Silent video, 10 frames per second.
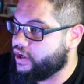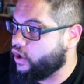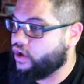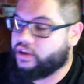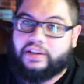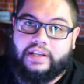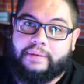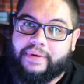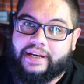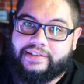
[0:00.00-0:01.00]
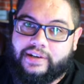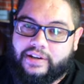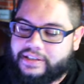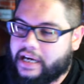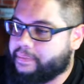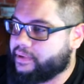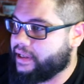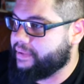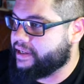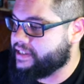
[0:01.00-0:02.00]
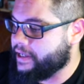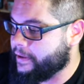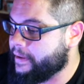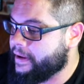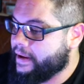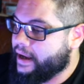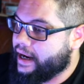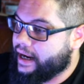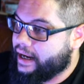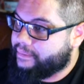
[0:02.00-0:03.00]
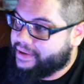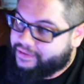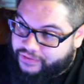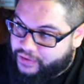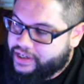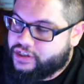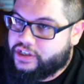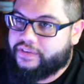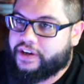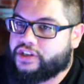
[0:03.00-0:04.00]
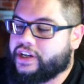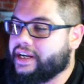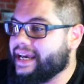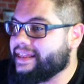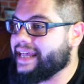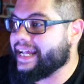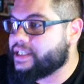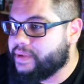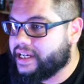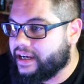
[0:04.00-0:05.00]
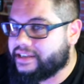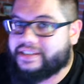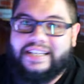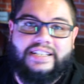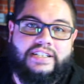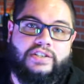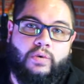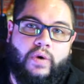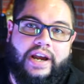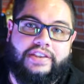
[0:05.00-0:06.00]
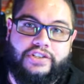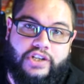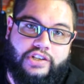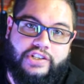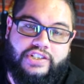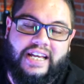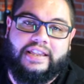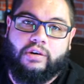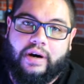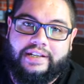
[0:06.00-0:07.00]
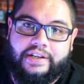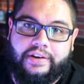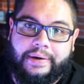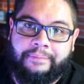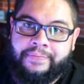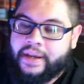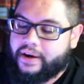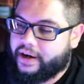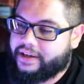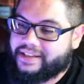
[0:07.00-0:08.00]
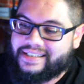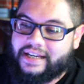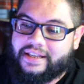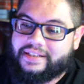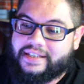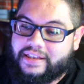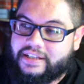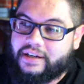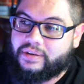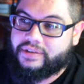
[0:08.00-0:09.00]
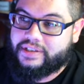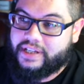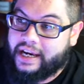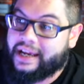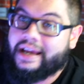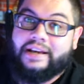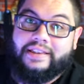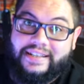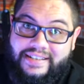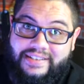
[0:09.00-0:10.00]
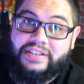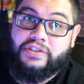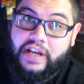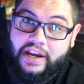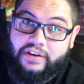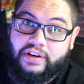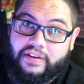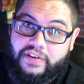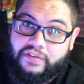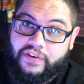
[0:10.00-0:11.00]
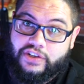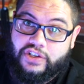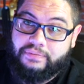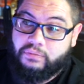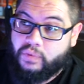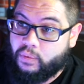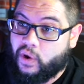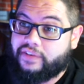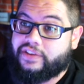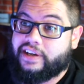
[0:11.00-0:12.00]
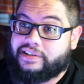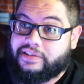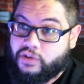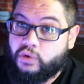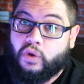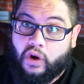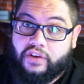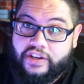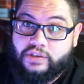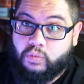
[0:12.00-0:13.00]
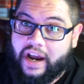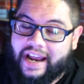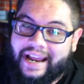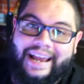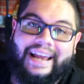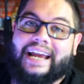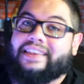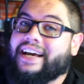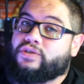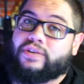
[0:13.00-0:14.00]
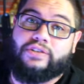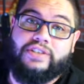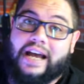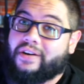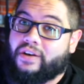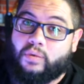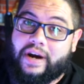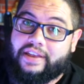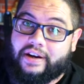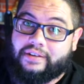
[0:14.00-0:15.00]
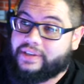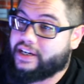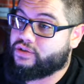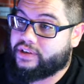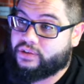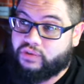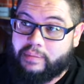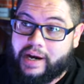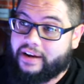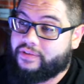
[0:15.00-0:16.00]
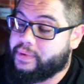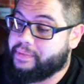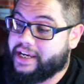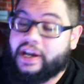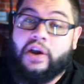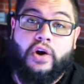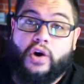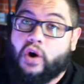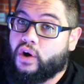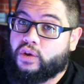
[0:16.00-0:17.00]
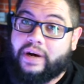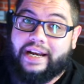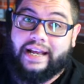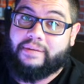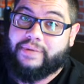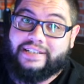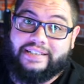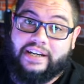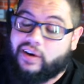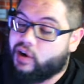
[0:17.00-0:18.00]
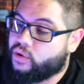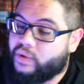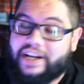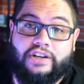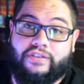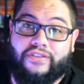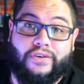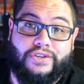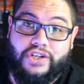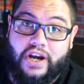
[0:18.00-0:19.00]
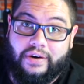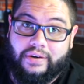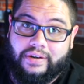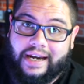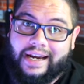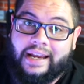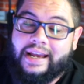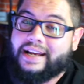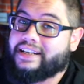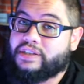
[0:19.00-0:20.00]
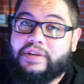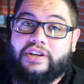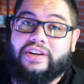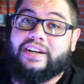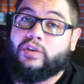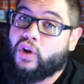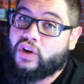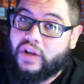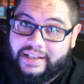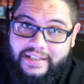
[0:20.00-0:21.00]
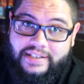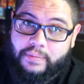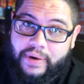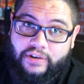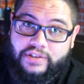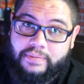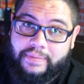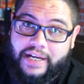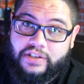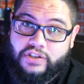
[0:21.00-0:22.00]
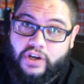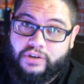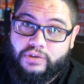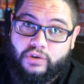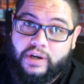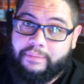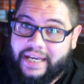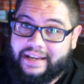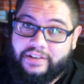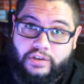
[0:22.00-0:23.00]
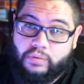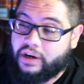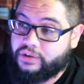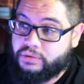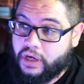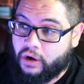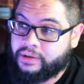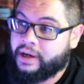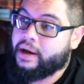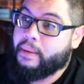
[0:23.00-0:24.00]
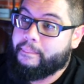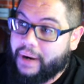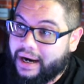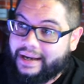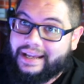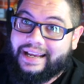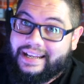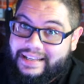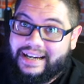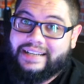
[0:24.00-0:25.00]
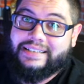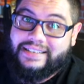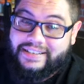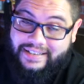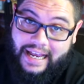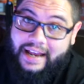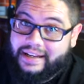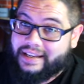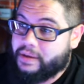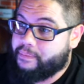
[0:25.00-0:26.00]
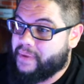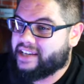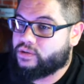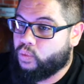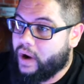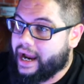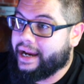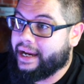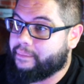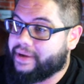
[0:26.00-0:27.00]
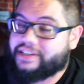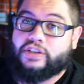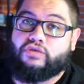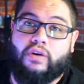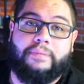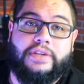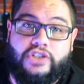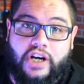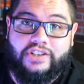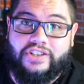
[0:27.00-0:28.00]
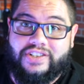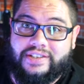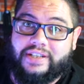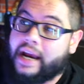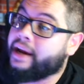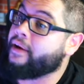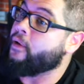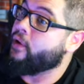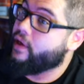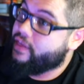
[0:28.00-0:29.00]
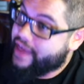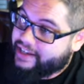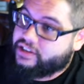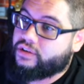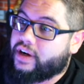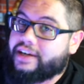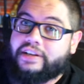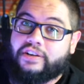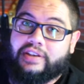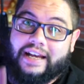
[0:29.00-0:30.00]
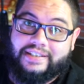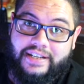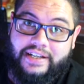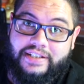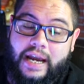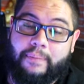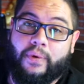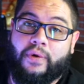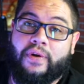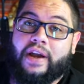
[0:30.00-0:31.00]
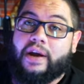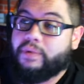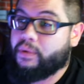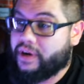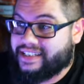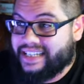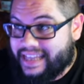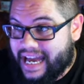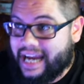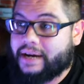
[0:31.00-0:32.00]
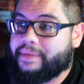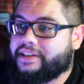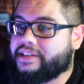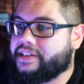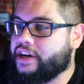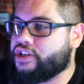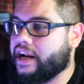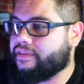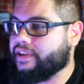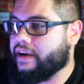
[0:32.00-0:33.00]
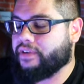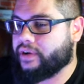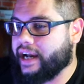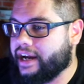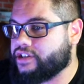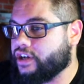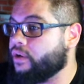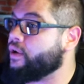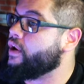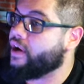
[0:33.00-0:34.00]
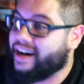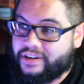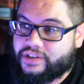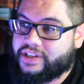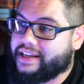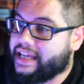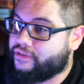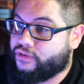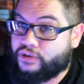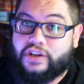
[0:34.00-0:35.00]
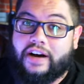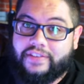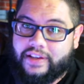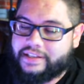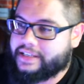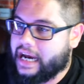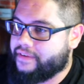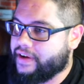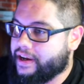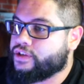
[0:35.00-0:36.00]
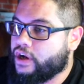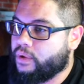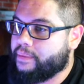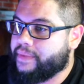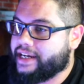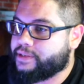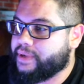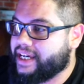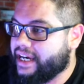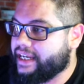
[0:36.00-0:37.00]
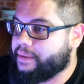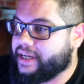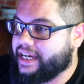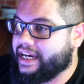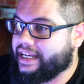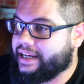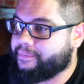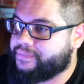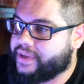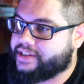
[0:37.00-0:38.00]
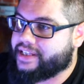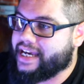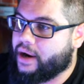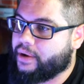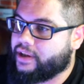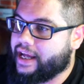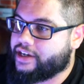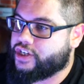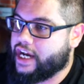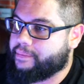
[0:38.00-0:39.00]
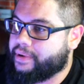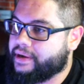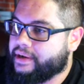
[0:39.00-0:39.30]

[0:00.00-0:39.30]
all Olympians, all the top Olympians here, um, for each division, and that's because this is the way the judges set the criteria. All right, this is how they set the tone to say, this is the standard of the division. We want this to look this way, and that trickles down all the way though. That trickles from I F B B all the way to N P C, all the way to your first show, okay? Doesn't mean you need to look like these competitors I'm about to show you to compete and do well. You don't. But it does send in the best way a message from the judges to say, that's the criteria, that's the example, and we want to see that coming to stage at every level, okay? So understand that first off, and let's dive in. So what makes bikini bikini is the hourglass shape.